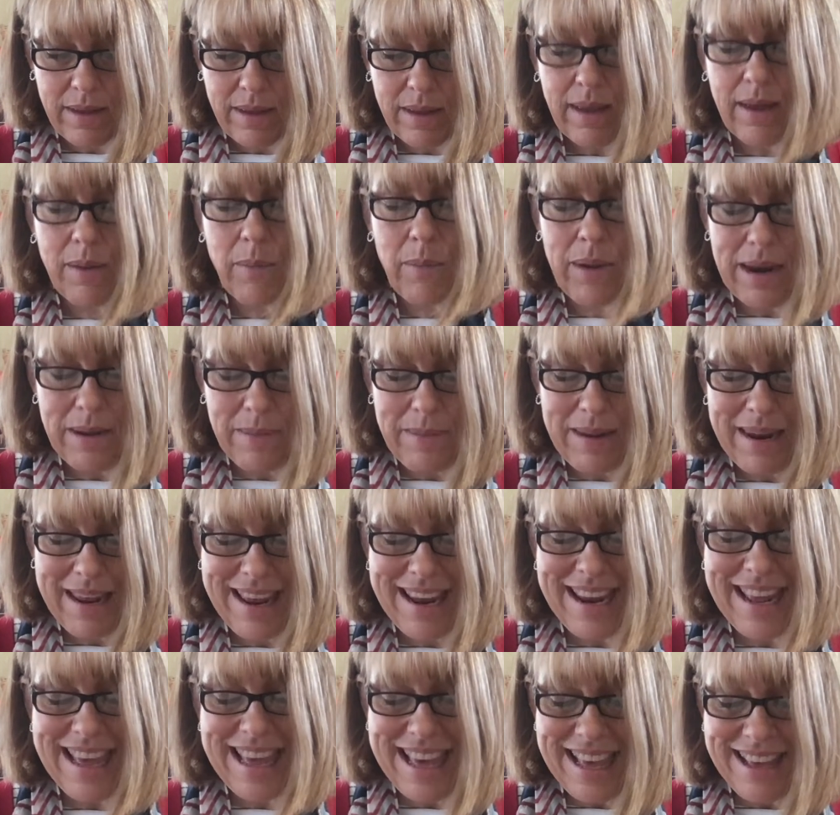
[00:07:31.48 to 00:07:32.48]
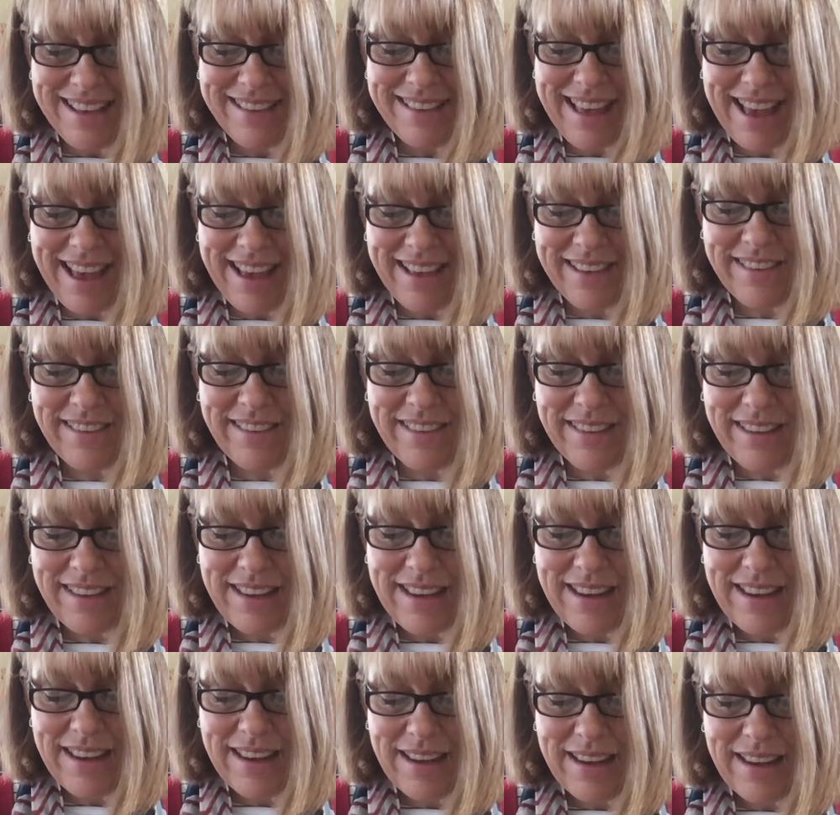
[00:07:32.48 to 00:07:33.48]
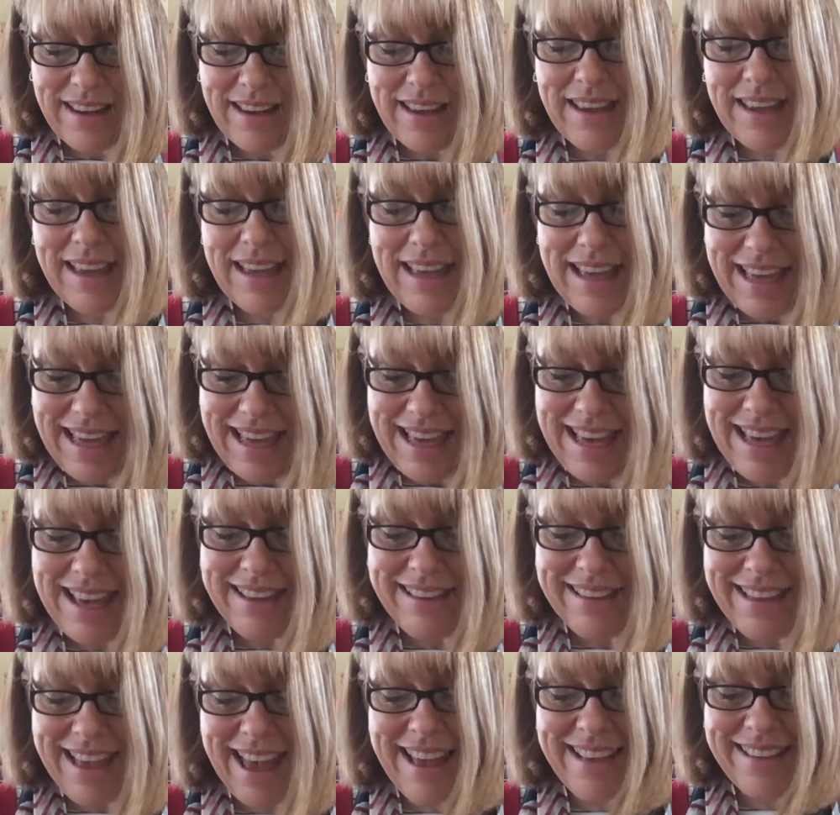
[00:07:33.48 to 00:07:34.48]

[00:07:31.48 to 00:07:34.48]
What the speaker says: Wait a minute. He says he's